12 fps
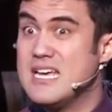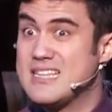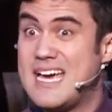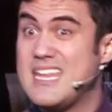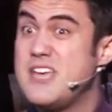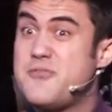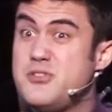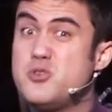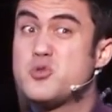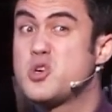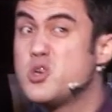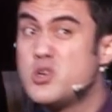That if
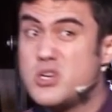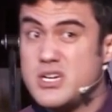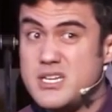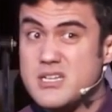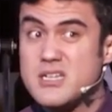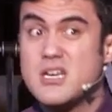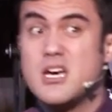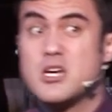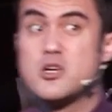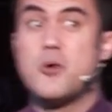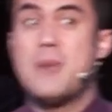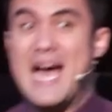you could
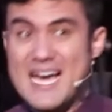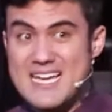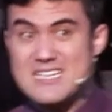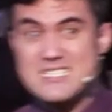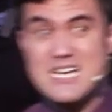go back in